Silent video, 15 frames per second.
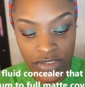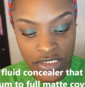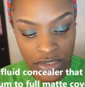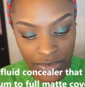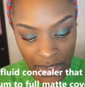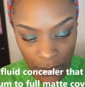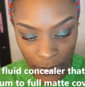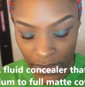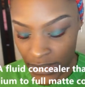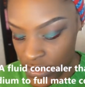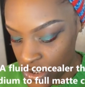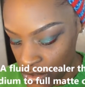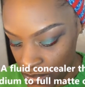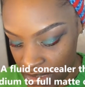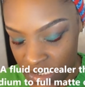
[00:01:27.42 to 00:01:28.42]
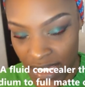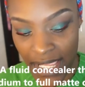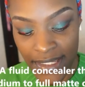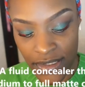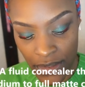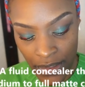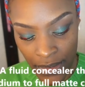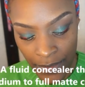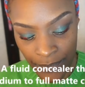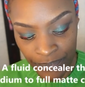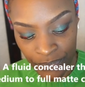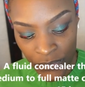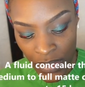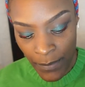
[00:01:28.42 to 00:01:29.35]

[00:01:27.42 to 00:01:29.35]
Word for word: So now what I do is I um,